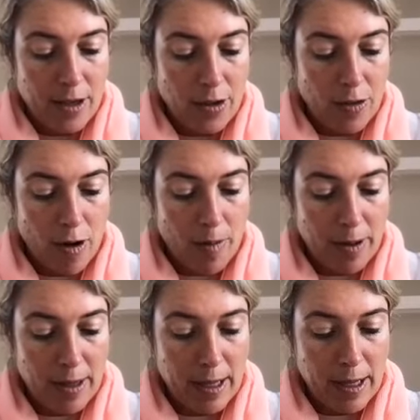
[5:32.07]

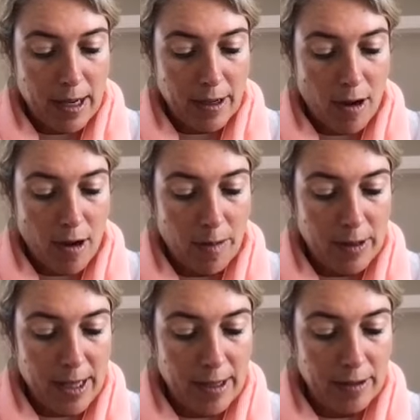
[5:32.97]
neuropathy and carpal
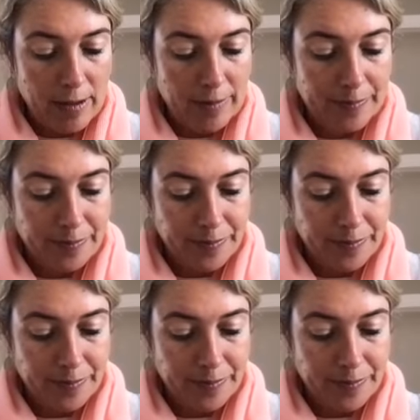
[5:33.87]
tunnel.